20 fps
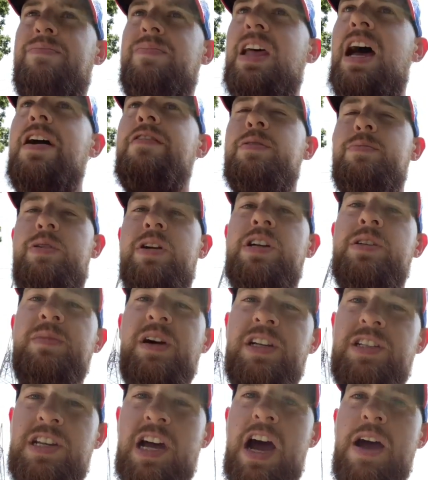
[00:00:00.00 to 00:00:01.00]
haven't put as
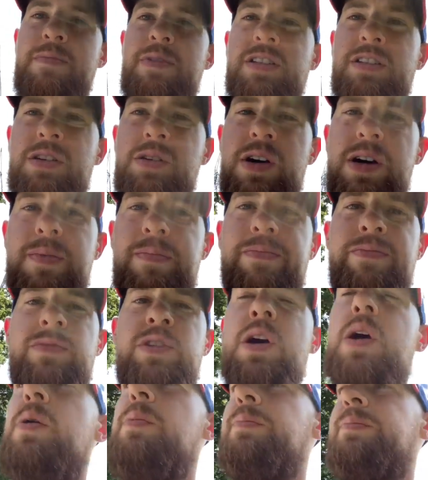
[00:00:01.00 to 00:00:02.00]
much time into it.
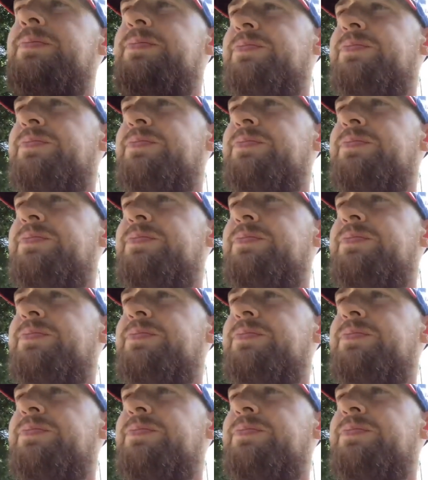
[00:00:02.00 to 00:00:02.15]
So